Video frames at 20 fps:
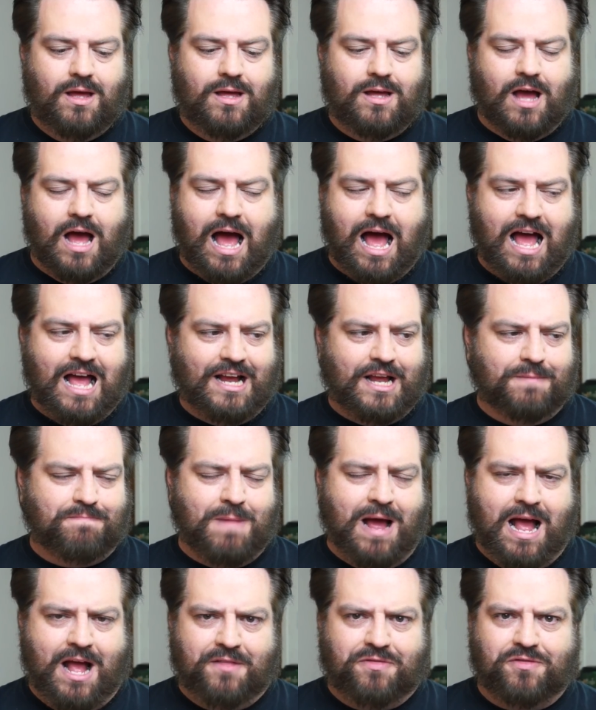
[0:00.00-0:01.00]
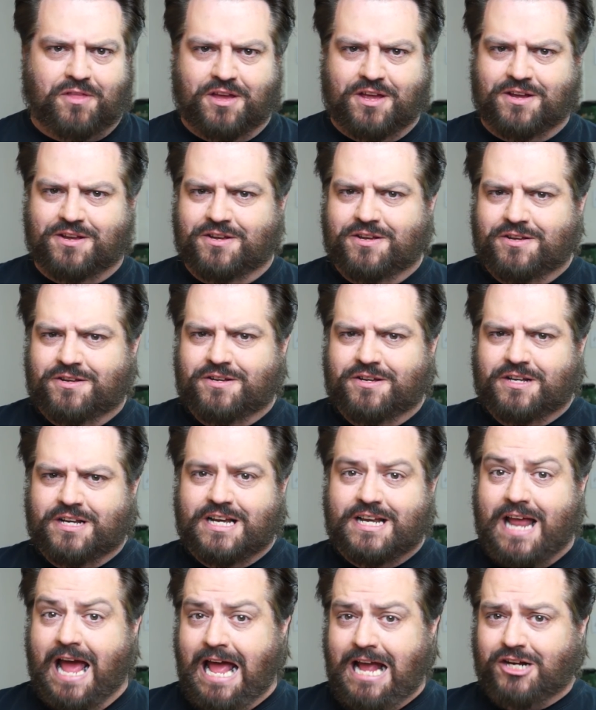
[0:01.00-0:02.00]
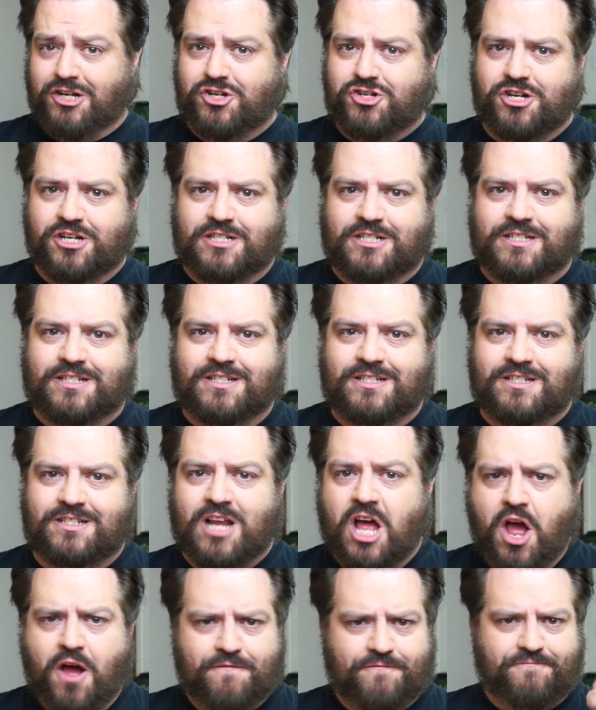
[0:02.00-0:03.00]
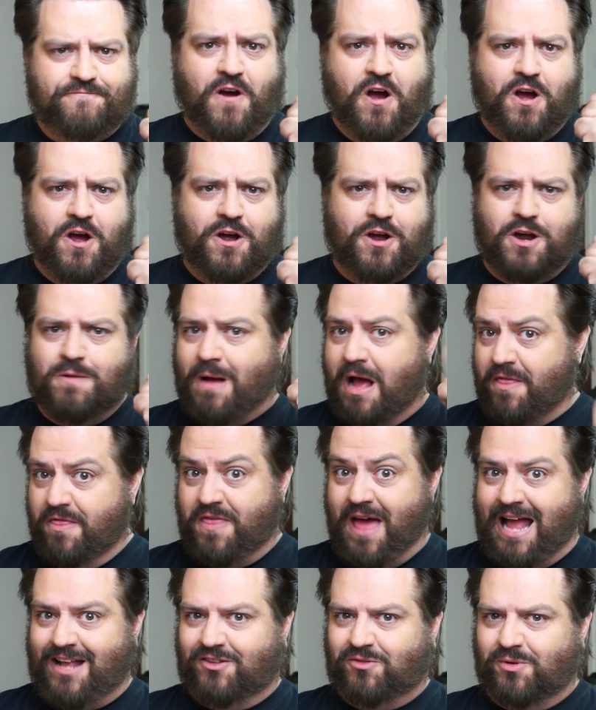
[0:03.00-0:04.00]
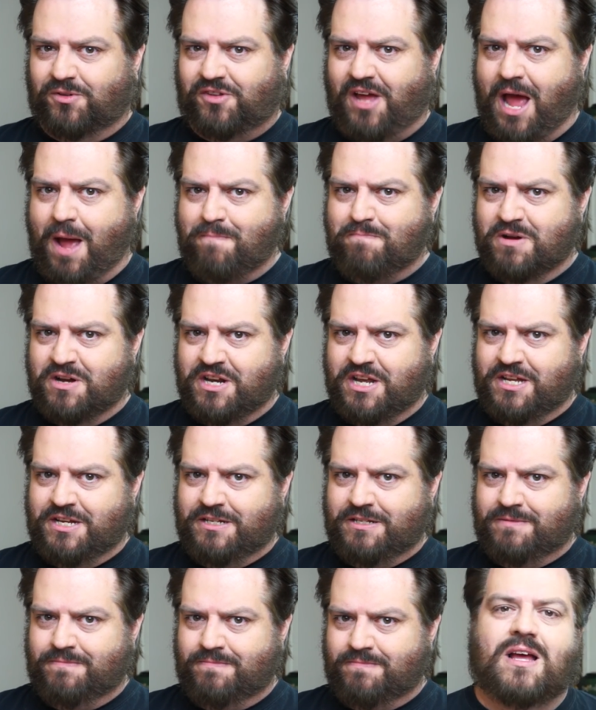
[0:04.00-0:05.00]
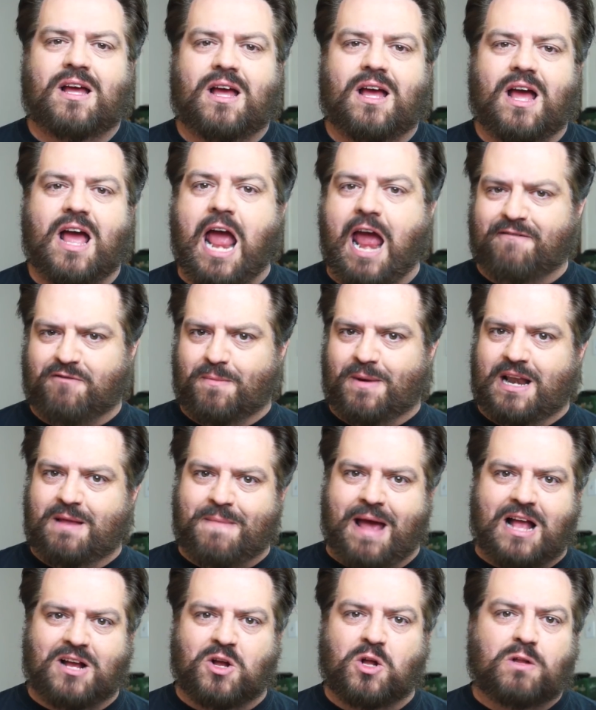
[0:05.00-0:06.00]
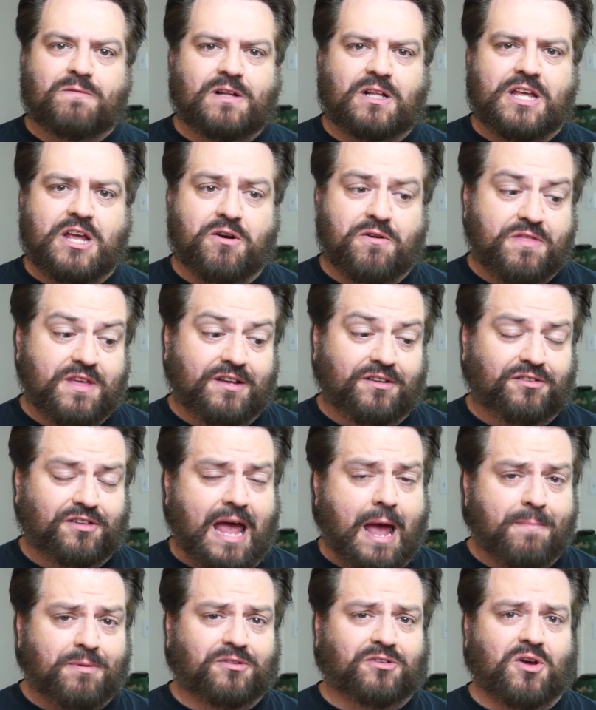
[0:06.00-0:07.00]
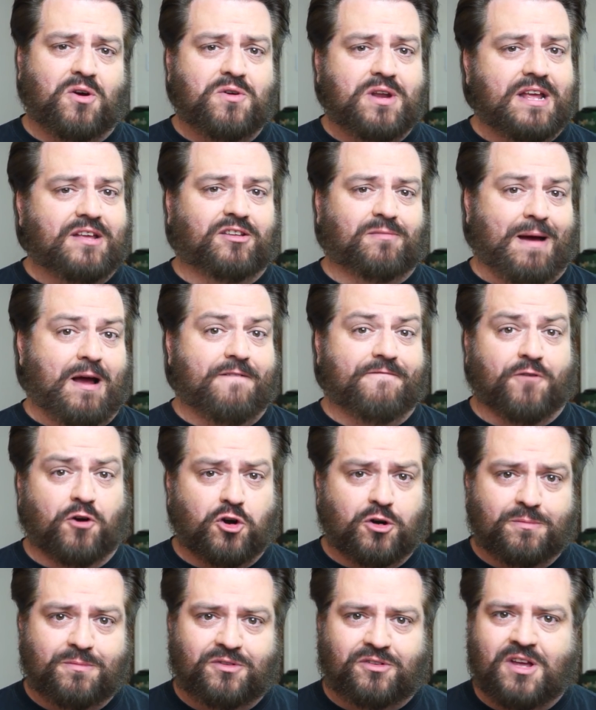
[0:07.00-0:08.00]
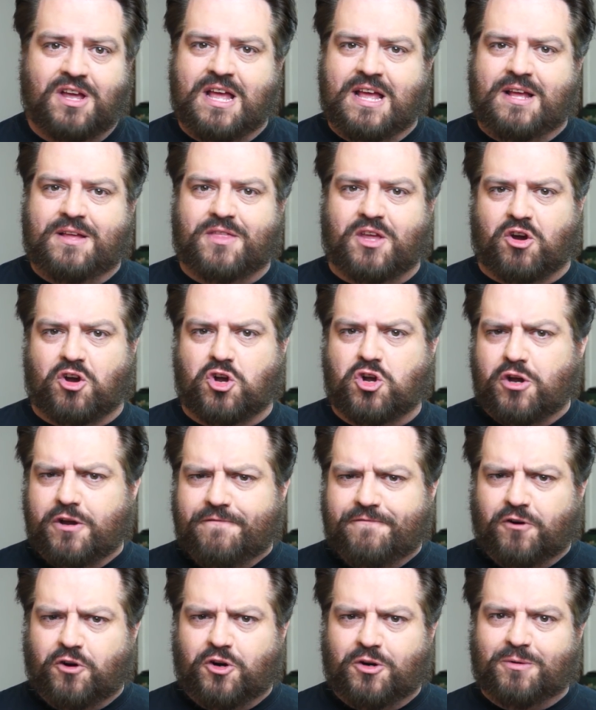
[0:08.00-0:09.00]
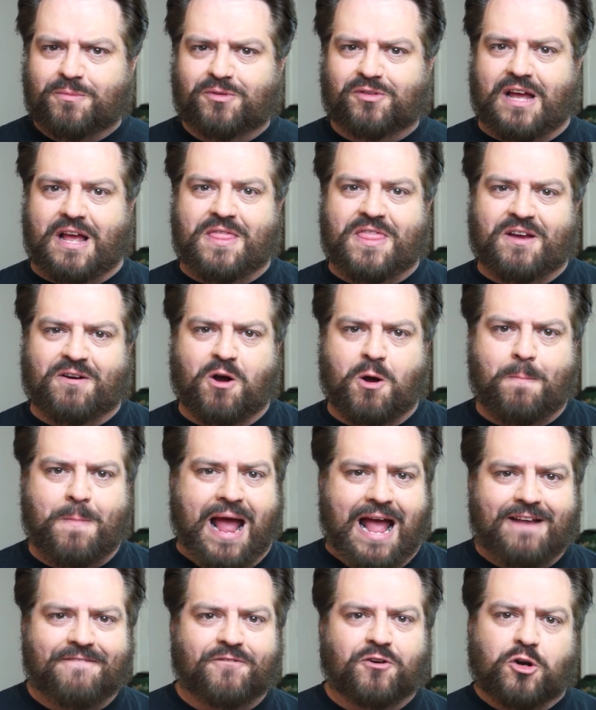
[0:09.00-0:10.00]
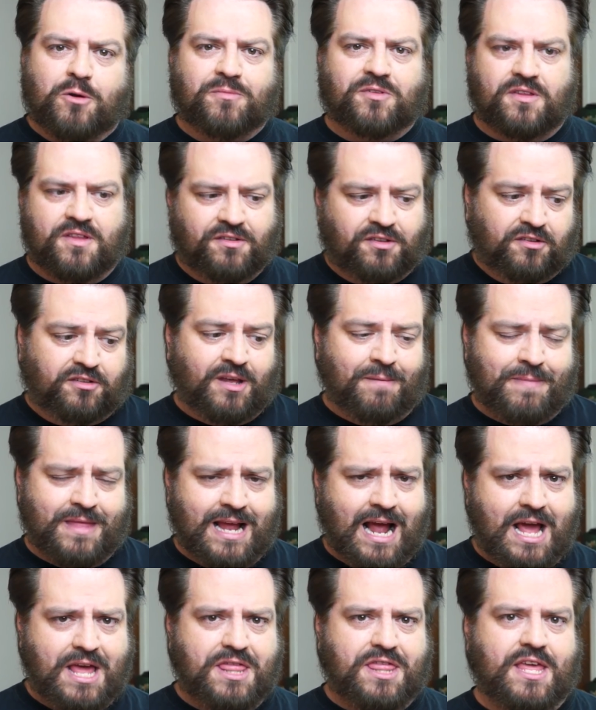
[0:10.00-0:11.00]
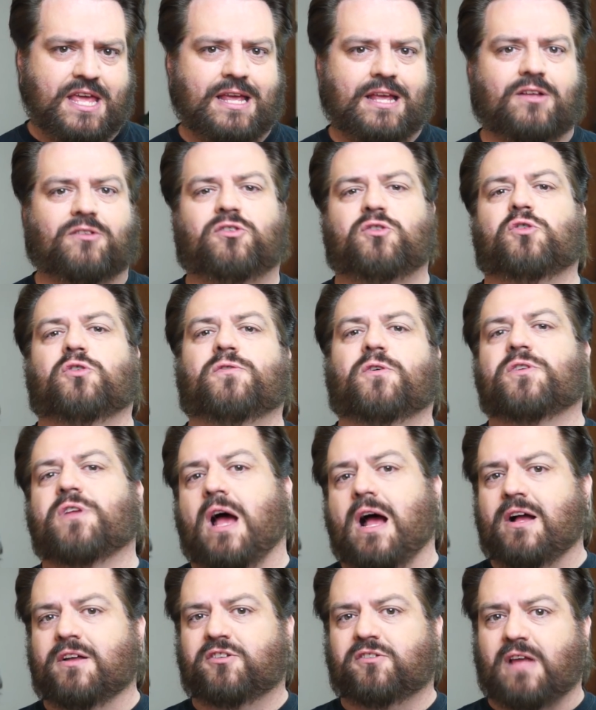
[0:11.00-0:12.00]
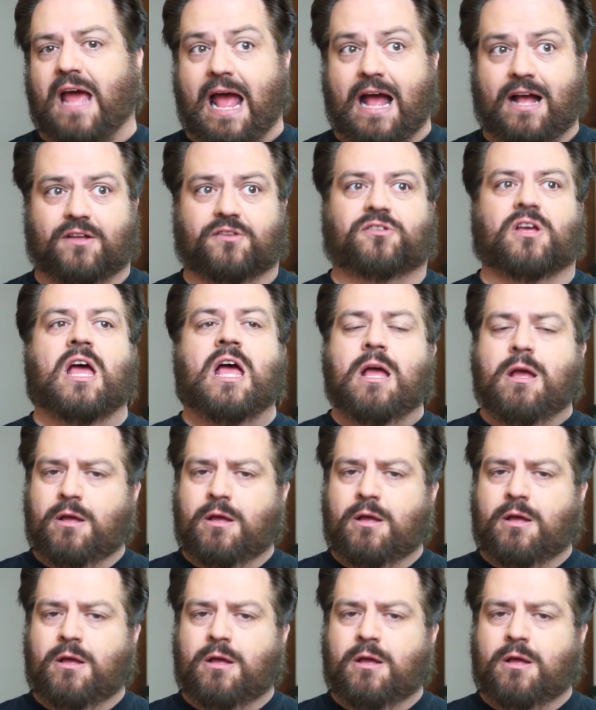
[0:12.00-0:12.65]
I get my thing in action. Verb, that's what's happening. Hey everybody, Matt Colville here. This episode is about verbs. There are good verbs and there are bad verbs, and this is something I think is useful to us as